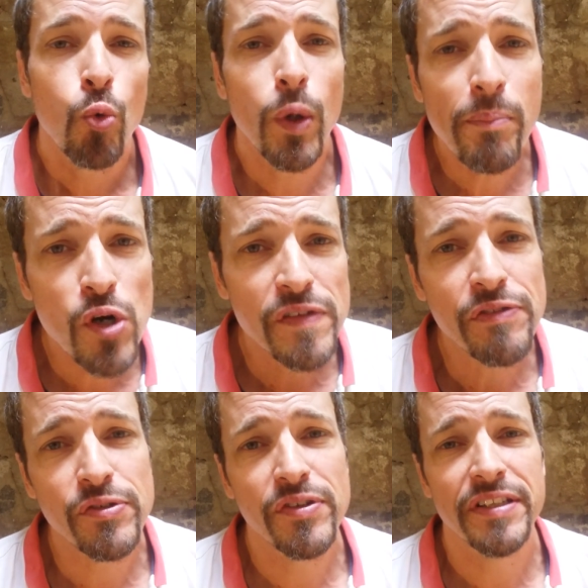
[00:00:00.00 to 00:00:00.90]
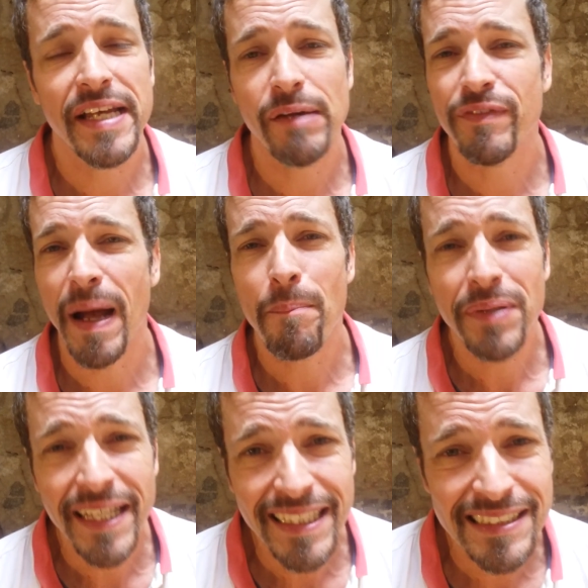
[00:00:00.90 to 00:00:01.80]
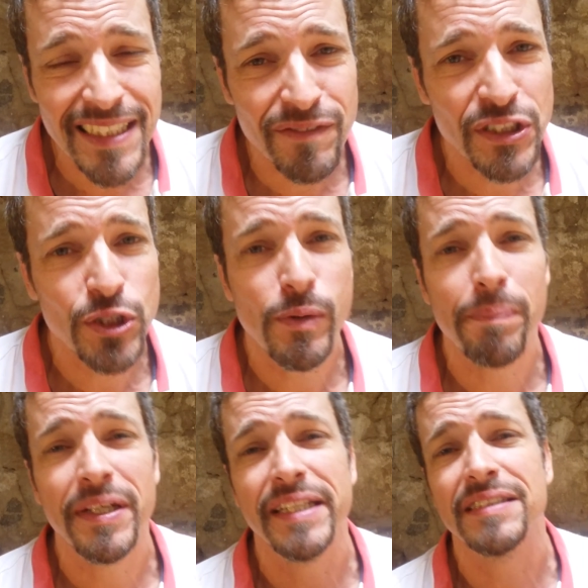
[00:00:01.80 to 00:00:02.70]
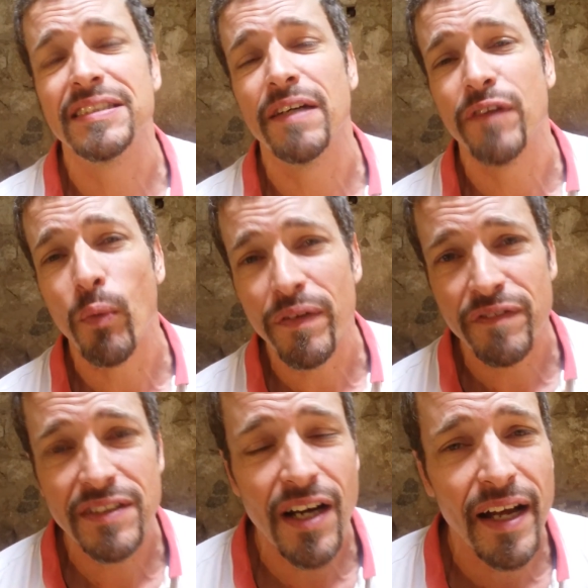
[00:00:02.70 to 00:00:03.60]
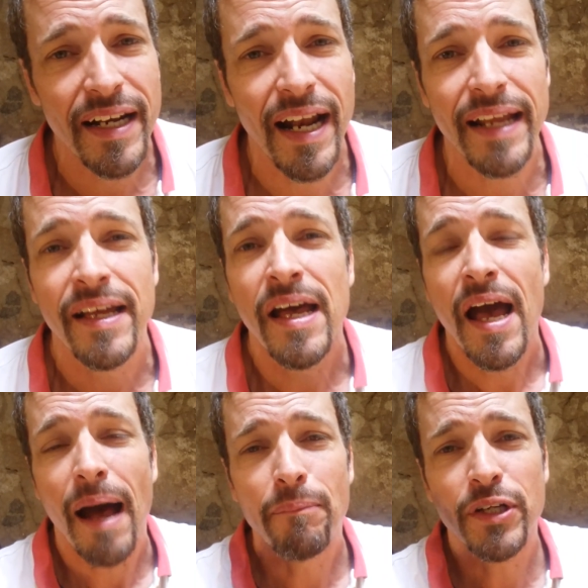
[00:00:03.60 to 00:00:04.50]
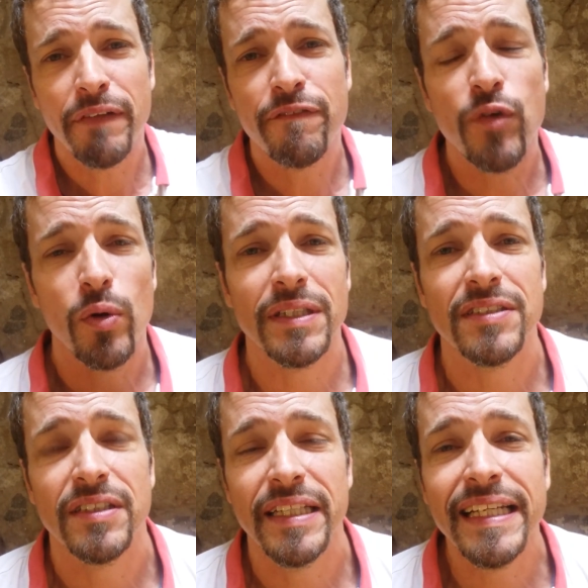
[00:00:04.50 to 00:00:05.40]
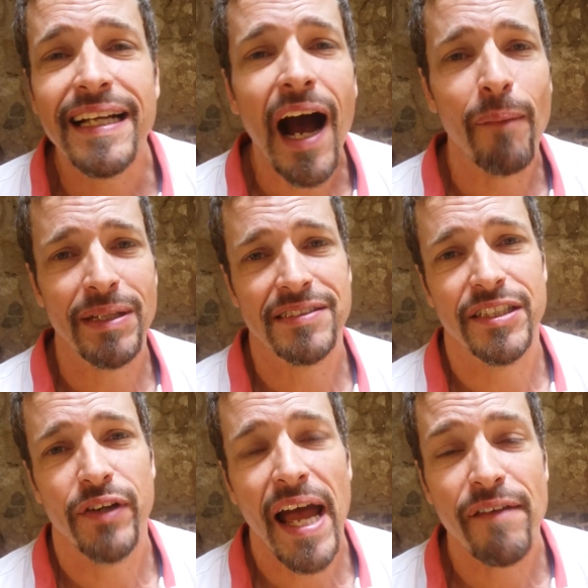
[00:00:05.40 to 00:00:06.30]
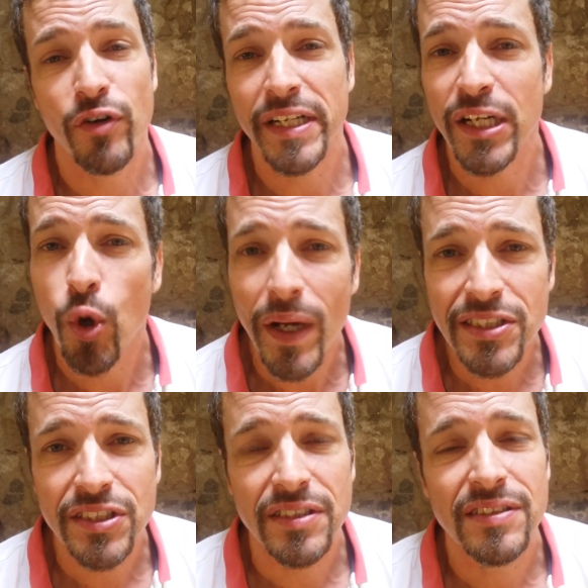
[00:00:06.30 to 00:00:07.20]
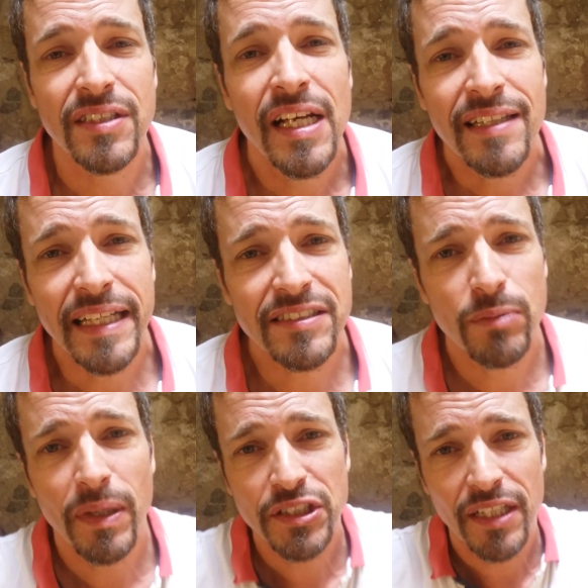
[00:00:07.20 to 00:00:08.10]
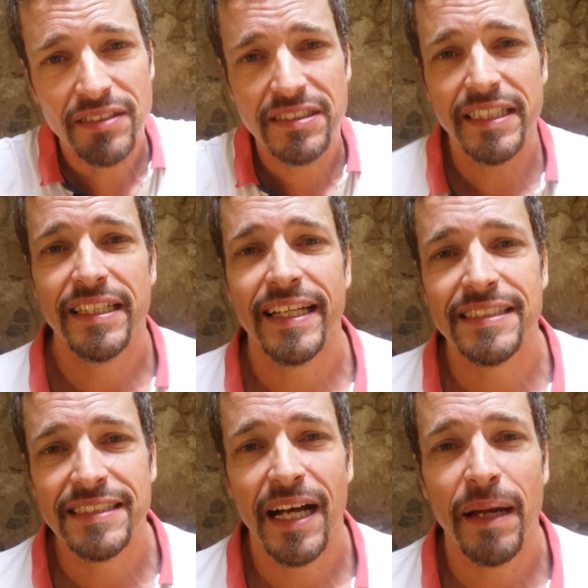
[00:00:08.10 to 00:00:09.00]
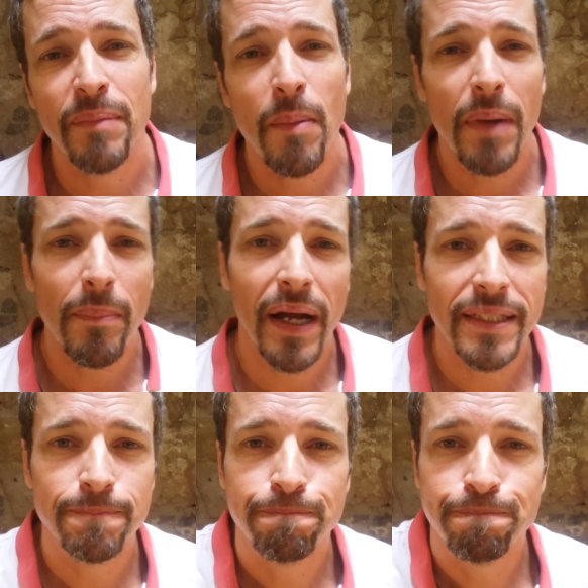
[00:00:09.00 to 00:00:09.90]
We're moving through the day. We've got plenty of stuff to do and plenty of stuff that we've done, and I'm looking forward to any comments that you have or any questions. Thanks so much, and I'll see you next time. Bye-bye.